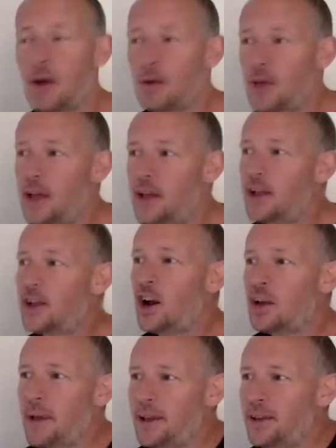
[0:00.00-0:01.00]
it kind
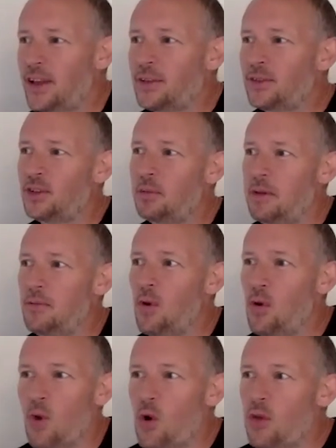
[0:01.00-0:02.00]
of makes sense to me
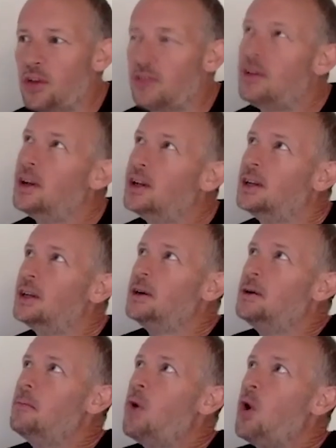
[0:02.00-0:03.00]
more than
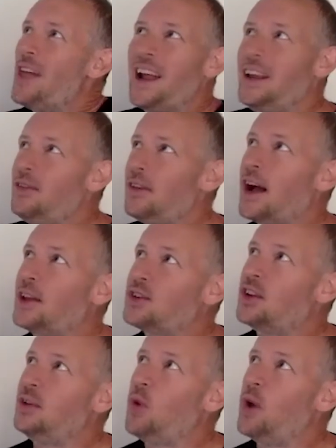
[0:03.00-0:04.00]
anything,
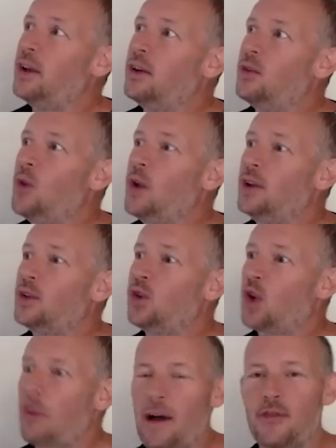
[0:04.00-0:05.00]
actually, when you're
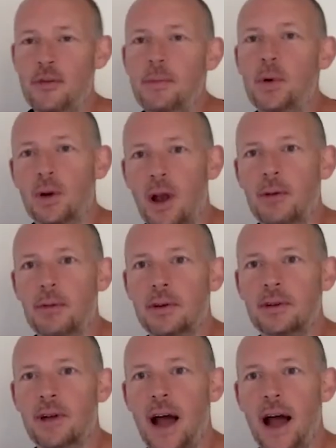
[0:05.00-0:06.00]
talking about a football club
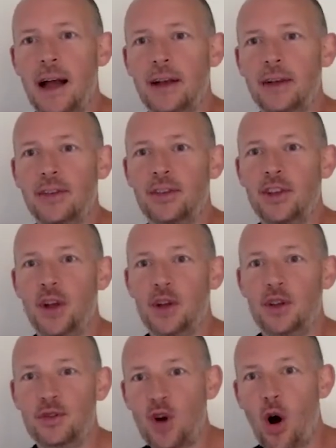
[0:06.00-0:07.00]
and, you know,
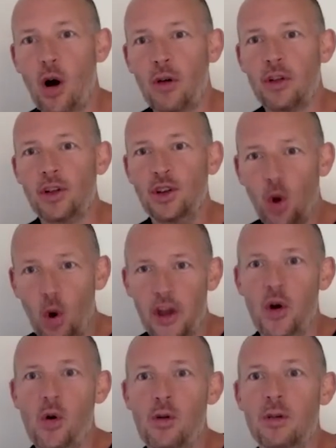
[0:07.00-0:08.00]
you've got
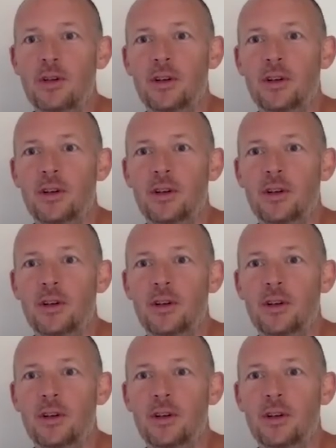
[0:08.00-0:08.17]
loyal